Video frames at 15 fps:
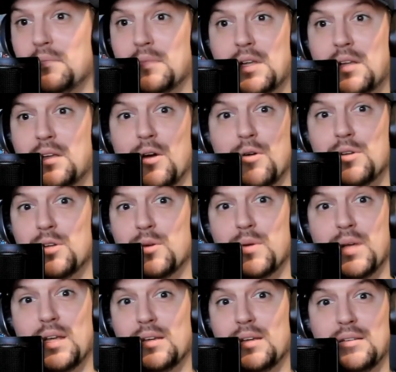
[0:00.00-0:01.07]
go
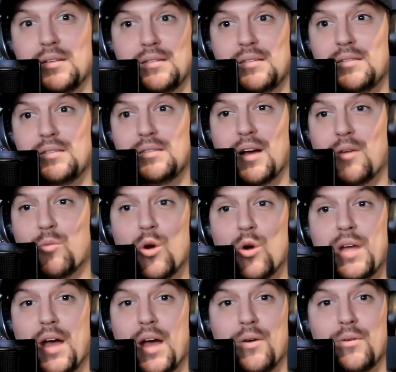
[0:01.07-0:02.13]
doing a
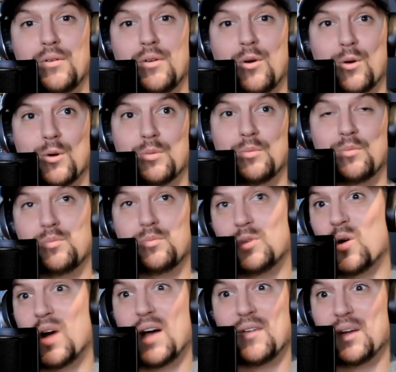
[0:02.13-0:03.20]
workout or go
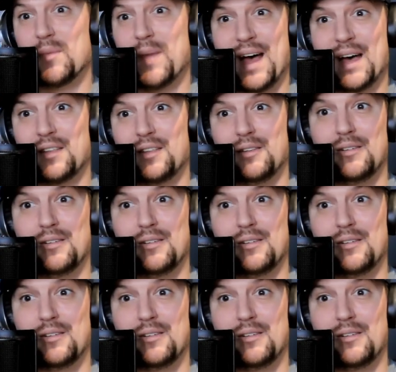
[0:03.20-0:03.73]
having a bath.